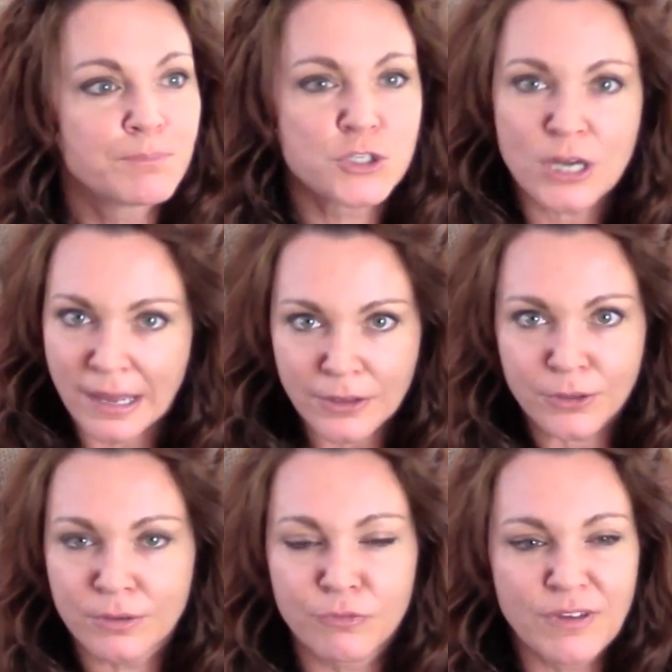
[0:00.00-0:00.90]

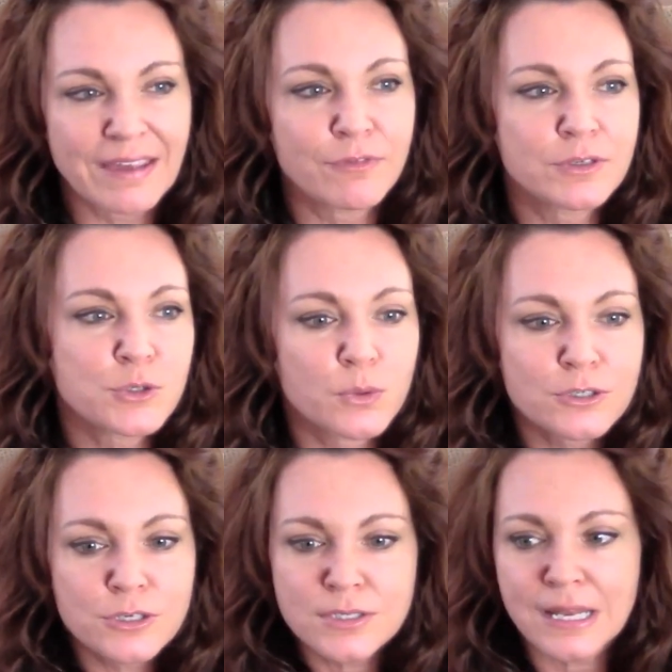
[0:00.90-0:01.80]
childhood favorites, or
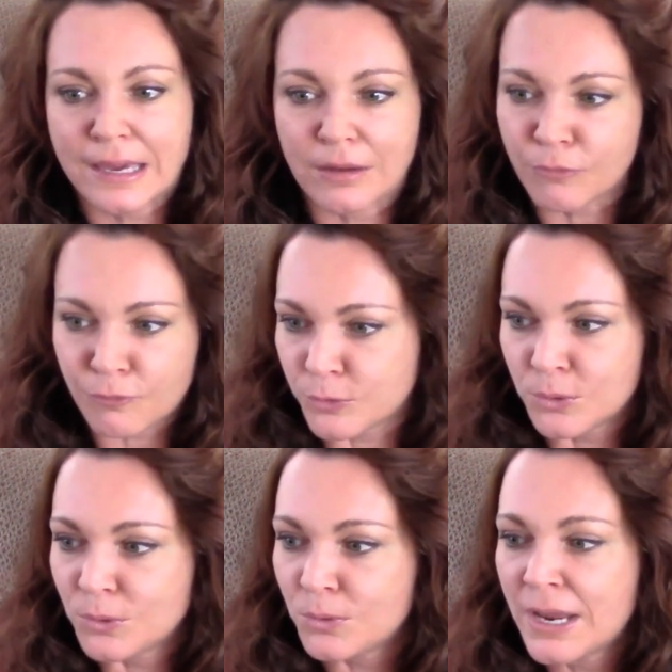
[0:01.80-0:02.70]
just like a
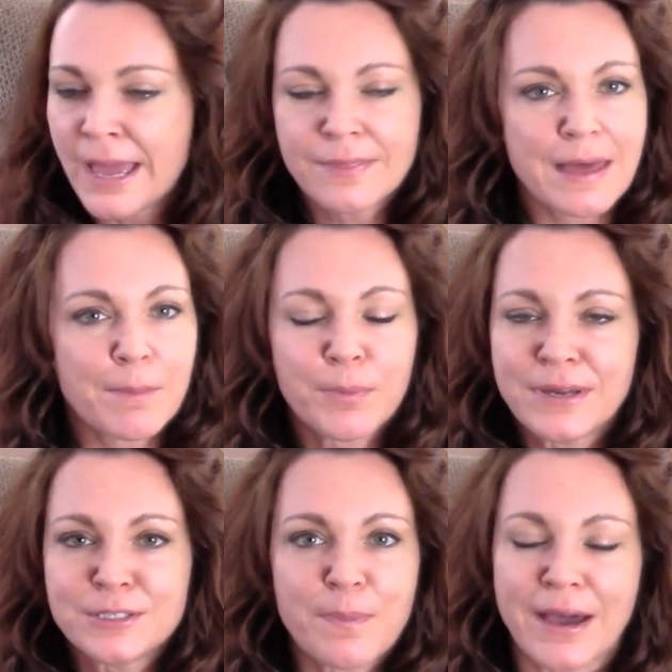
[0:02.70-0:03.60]
food that
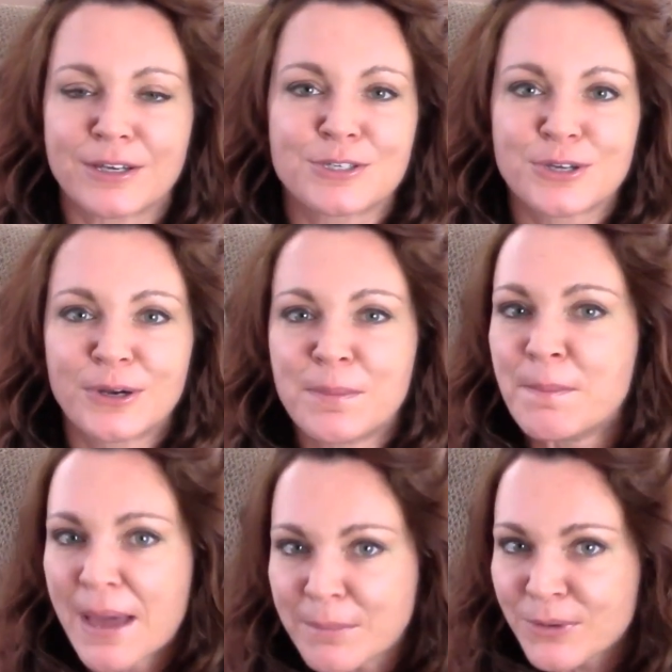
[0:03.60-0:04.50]
brings back a
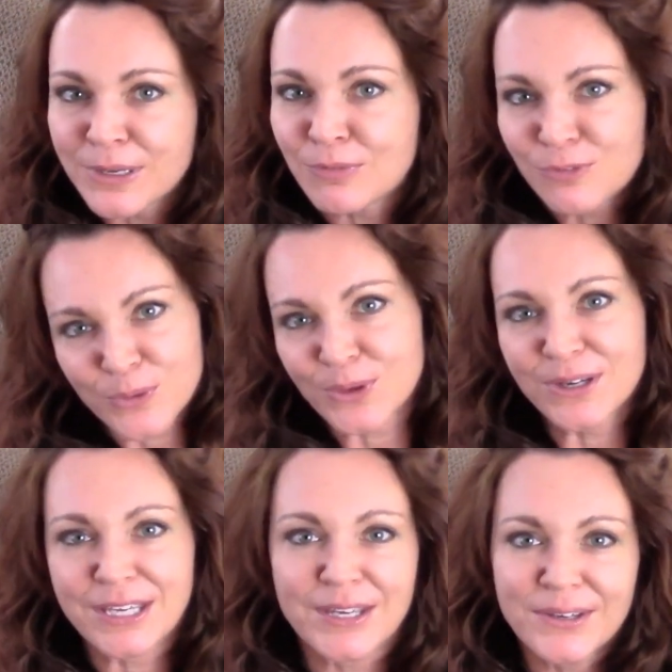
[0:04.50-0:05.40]
certain memory for
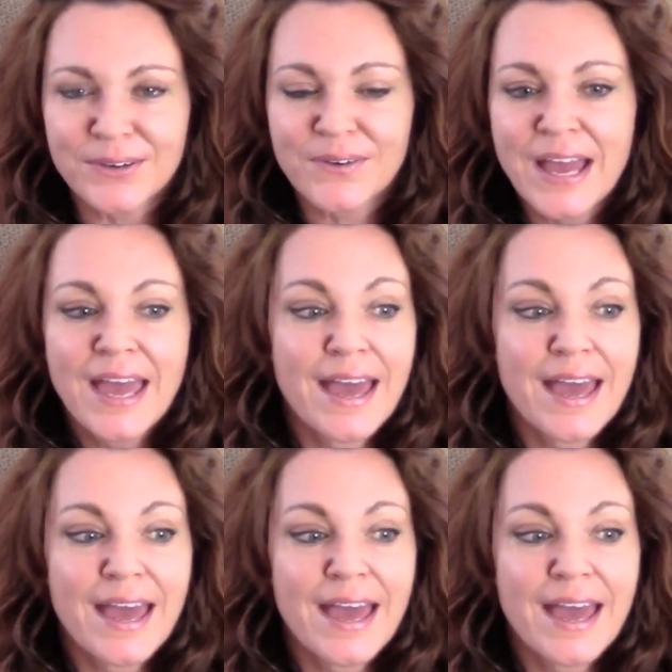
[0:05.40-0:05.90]
you.